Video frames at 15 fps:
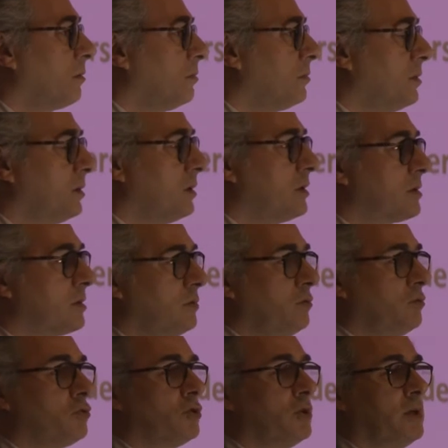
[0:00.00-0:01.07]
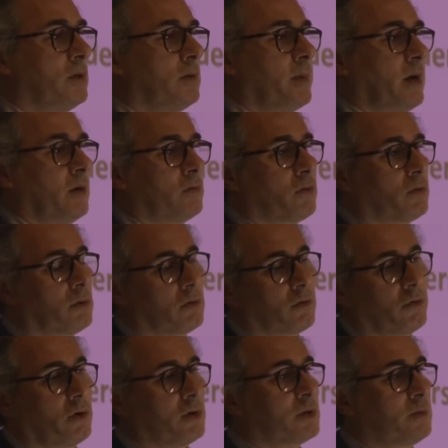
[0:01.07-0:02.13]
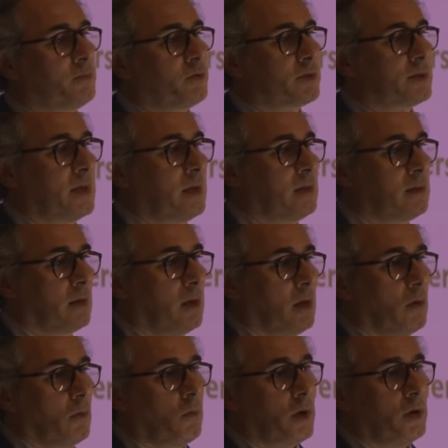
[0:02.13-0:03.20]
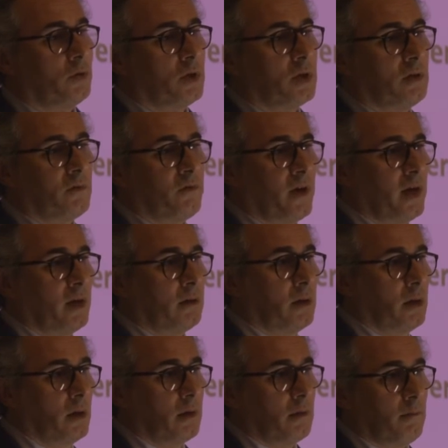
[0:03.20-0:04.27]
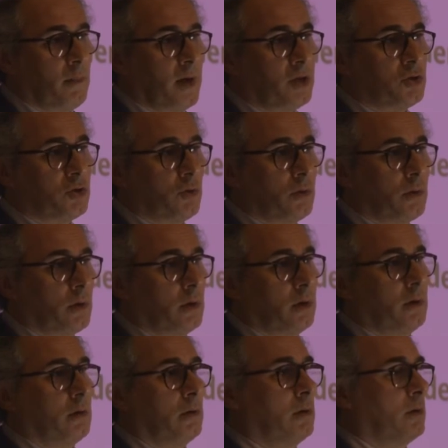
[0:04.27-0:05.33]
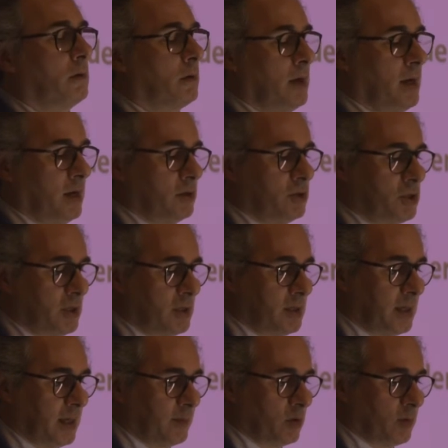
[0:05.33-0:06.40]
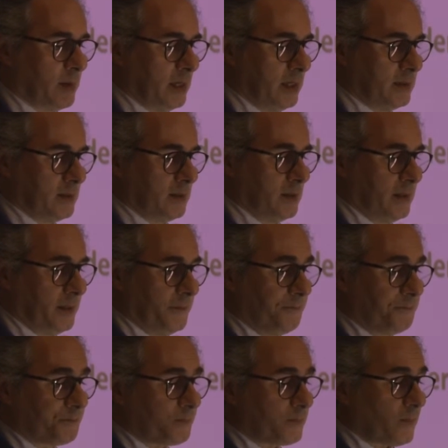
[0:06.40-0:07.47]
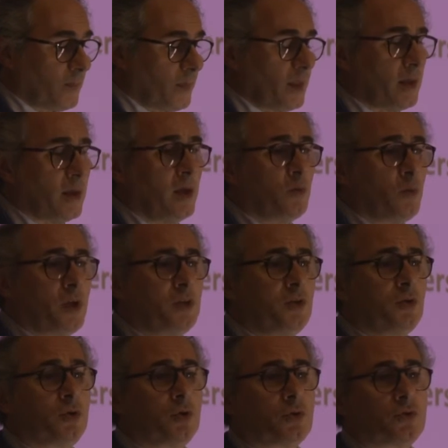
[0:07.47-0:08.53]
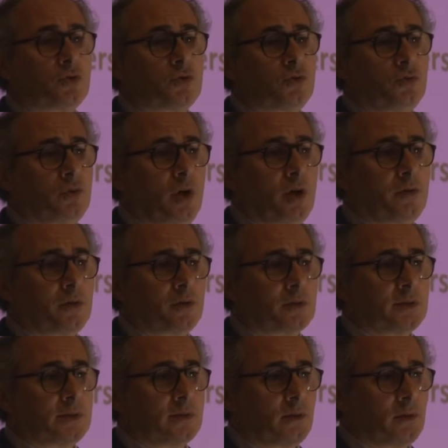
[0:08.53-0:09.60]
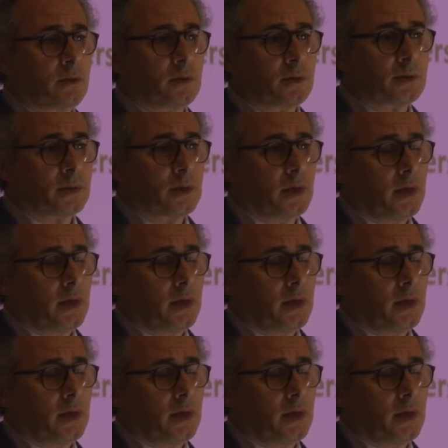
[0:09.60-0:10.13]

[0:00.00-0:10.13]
it's usually about 30% where you can find major genetic abnormality. And when you go to other disorders,